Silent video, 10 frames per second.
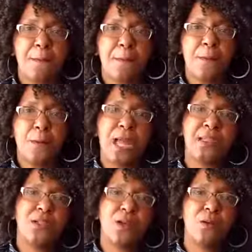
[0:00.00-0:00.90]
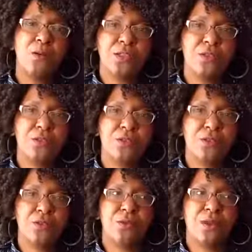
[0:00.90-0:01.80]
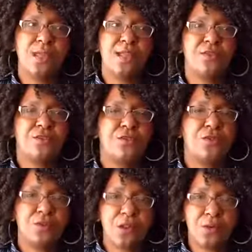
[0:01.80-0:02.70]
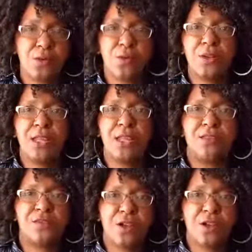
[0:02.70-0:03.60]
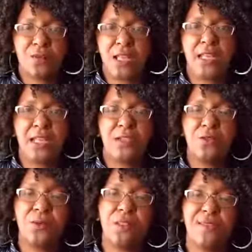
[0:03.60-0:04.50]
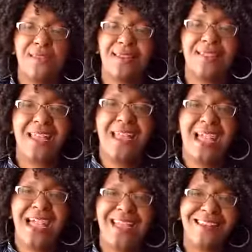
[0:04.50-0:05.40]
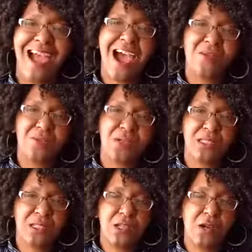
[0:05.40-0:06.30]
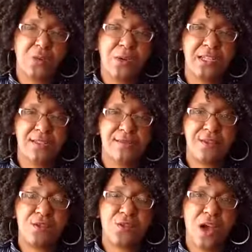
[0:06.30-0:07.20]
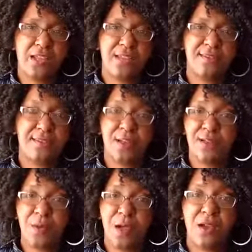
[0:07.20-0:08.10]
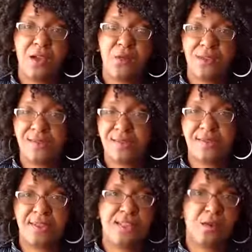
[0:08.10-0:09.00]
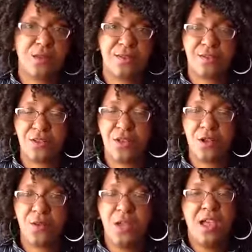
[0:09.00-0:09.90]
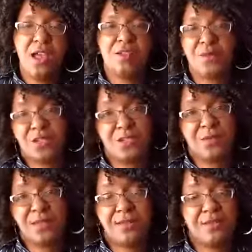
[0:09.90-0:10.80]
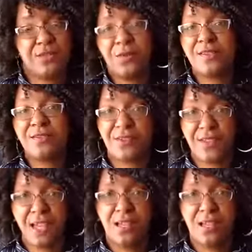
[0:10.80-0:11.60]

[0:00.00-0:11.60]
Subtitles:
what I don't want you to do is to start recording and start writing and doing these things and not really know what it is that your audience cares about and wants to see and wants to know, especially because there's no reason for that.